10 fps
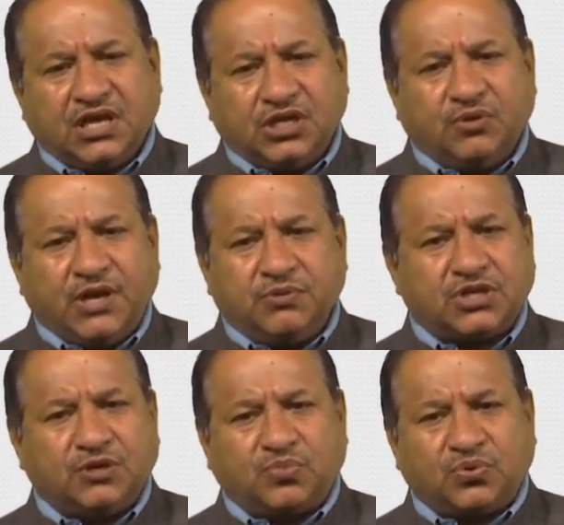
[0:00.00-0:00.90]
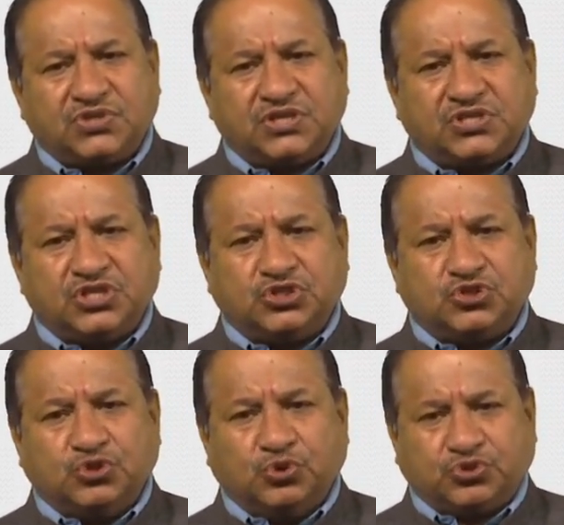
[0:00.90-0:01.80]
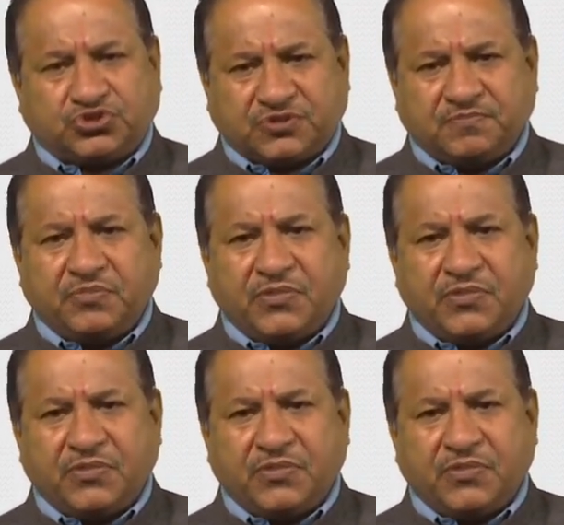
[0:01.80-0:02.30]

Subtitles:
evaluation process is used,